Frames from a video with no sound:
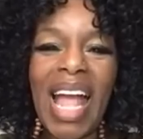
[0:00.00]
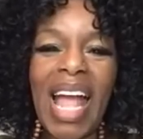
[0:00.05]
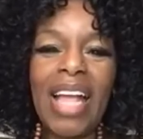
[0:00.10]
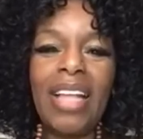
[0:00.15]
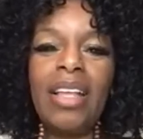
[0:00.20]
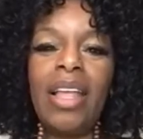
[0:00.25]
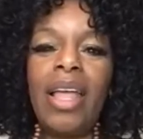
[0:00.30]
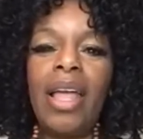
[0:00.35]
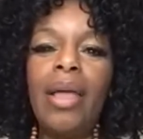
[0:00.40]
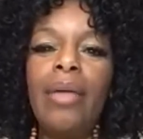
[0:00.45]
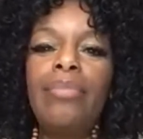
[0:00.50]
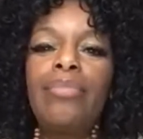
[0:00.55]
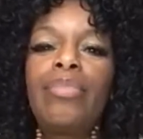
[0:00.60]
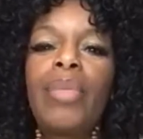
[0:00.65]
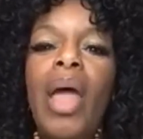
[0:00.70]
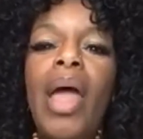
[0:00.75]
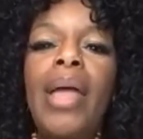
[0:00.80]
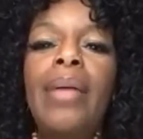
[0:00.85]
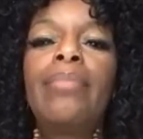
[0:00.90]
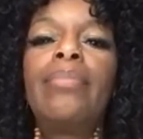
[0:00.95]
guys.
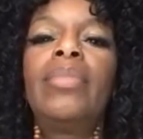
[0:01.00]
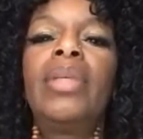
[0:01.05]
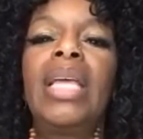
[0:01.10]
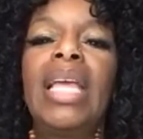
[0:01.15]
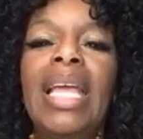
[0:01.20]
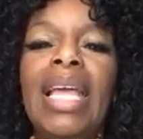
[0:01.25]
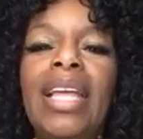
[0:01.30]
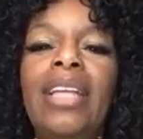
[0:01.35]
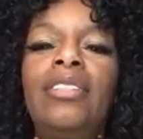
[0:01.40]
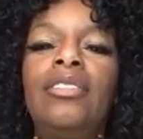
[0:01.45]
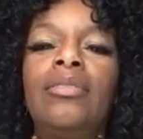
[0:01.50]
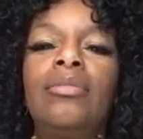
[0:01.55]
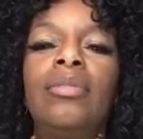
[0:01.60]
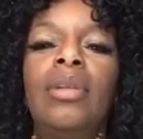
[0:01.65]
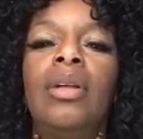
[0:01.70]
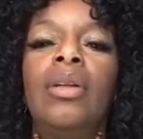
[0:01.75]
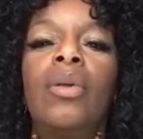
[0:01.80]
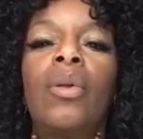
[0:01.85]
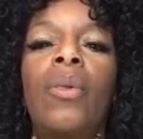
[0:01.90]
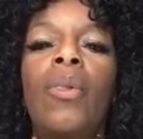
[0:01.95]

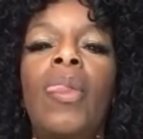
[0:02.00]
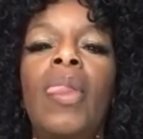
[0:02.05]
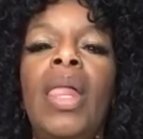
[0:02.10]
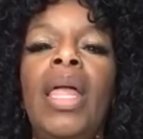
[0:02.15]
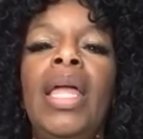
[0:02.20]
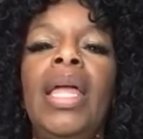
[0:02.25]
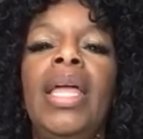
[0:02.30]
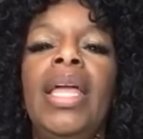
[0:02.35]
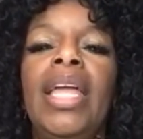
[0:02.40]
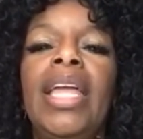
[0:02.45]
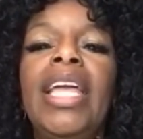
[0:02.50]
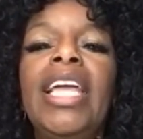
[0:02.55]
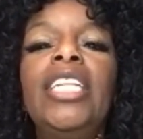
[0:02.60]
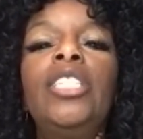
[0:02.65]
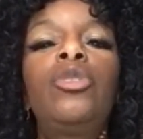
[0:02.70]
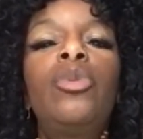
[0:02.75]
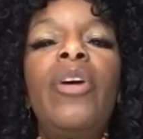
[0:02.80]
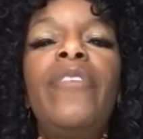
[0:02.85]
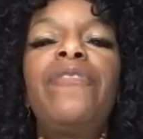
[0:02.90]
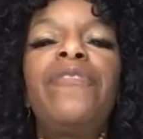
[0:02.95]

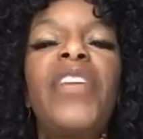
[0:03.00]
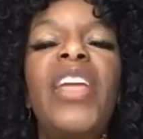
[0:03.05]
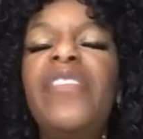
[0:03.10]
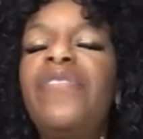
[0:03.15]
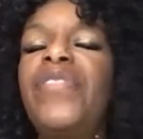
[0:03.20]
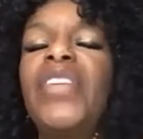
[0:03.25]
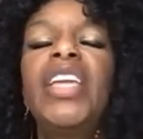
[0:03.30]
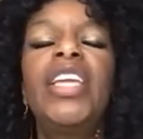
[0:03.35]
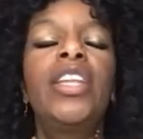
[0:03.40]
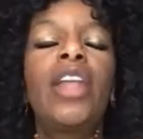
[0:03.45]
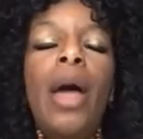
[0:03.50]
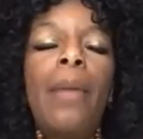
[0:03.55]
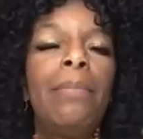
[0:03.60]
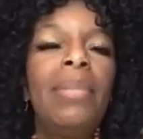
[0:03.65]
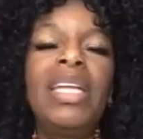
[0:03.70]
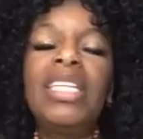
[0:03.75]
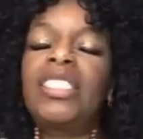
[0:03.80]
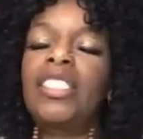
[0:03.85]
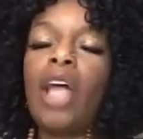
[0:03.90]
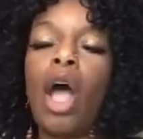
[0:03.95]
Eats with Fifi. You done
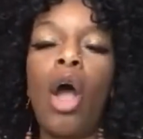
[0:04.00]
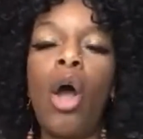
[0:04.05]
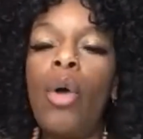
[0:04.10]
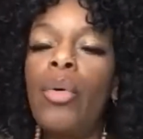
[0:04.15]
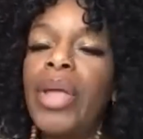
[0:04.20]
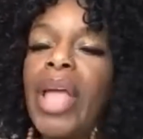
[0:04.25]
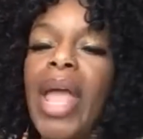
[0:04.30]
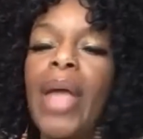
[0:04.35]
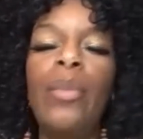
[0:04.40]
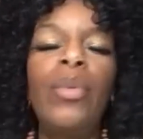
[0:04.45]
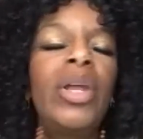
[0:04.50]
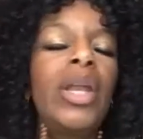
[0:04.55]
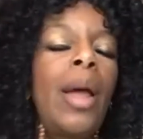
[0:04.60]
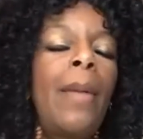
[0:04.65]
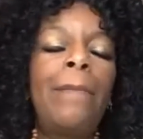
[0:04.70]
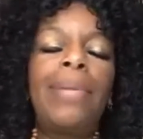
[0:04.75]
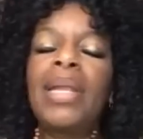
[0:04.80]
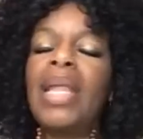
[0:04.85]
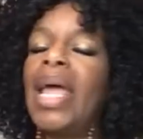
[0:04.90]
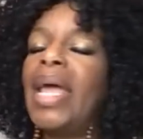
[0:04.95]
missed the whole game. We
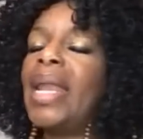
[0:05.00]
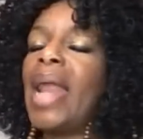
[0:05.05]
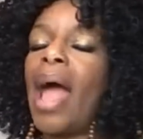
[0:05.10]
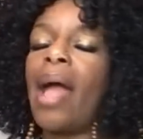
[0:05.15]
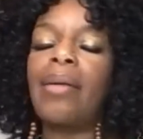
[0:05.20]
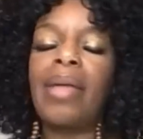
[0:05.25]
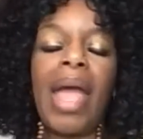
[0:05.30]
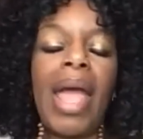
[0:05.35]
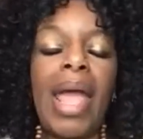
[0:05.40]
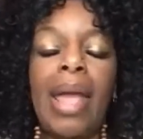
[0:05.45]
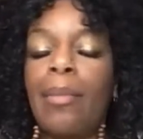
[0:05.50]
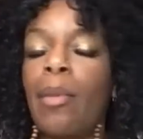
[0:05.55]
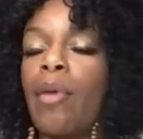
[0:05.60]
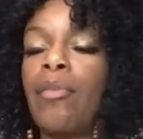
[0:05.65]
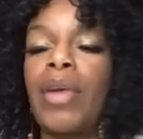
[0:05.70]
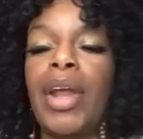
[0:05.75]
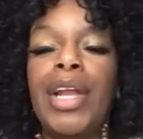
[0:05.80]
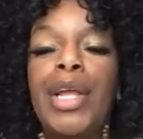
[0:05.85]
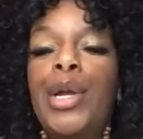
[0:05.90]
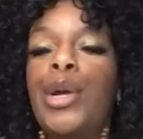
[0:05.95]
done played our game
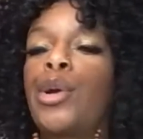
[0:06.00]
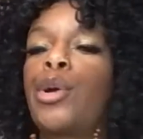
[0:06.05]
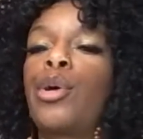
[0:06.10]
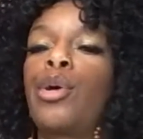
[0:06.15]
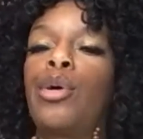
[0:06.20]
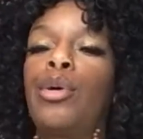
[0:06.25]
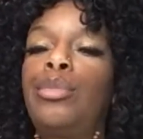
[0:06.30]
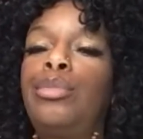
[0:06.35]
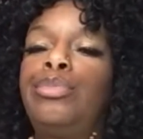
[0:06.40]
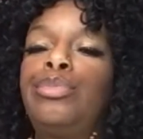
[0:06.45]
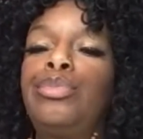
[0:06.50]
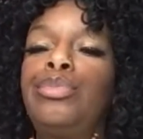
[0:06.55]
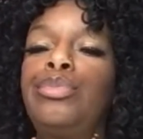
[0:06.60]
already, girl.